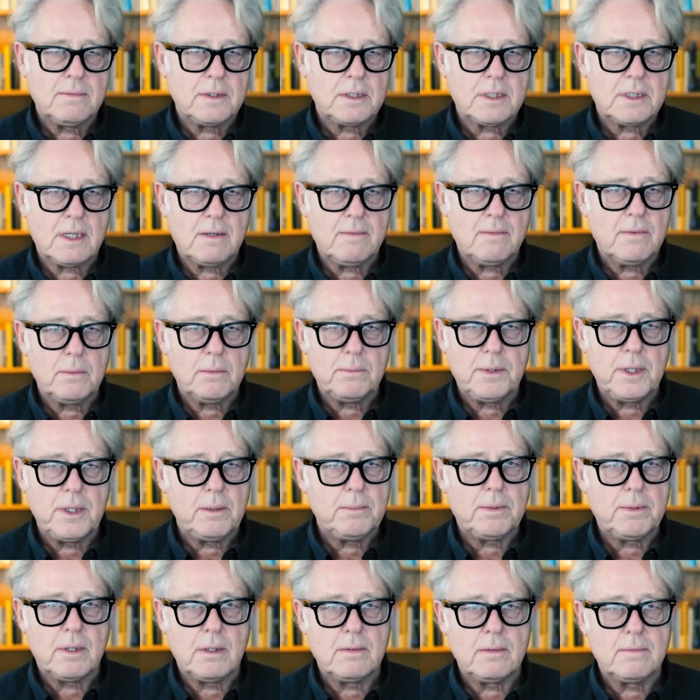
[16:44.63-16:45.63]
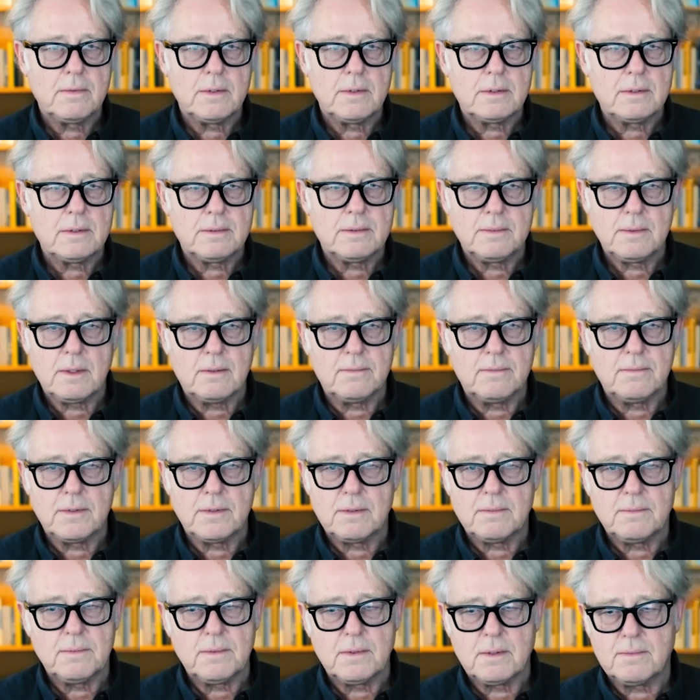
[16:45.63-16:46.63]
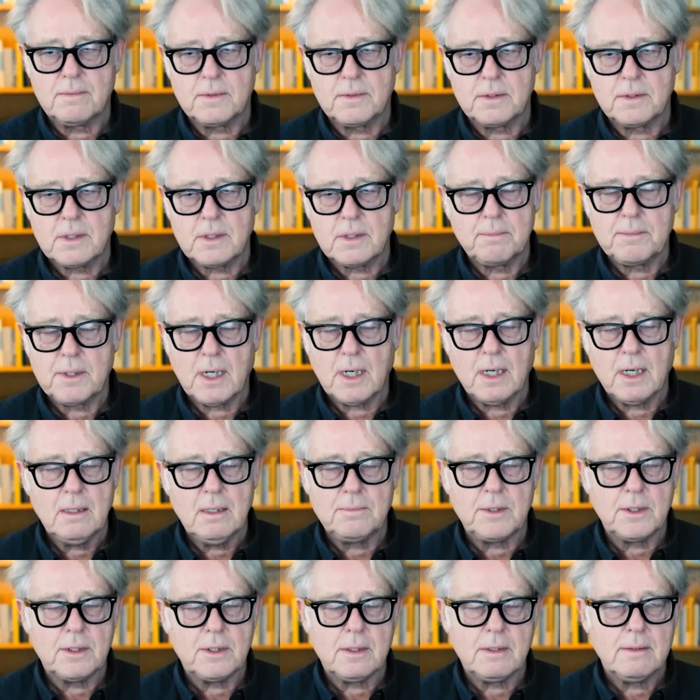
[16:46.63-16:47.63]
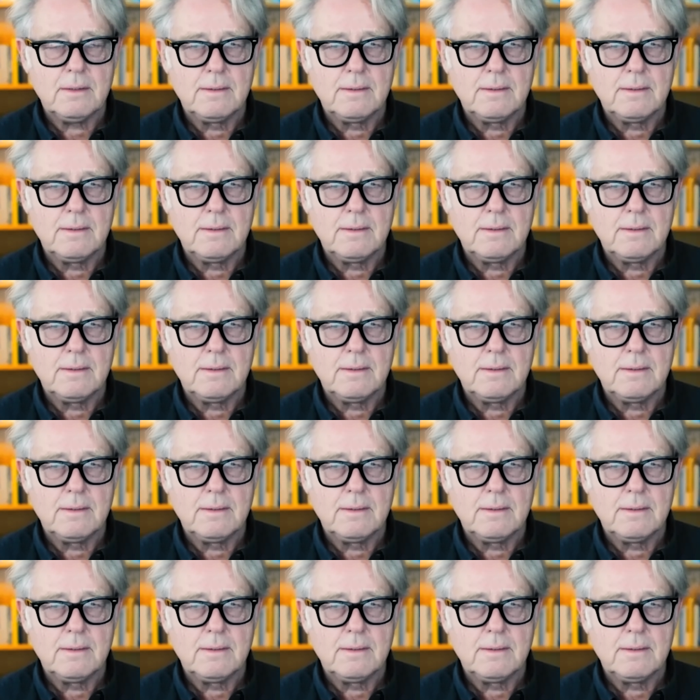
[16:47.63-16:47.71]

several people over over over some time you know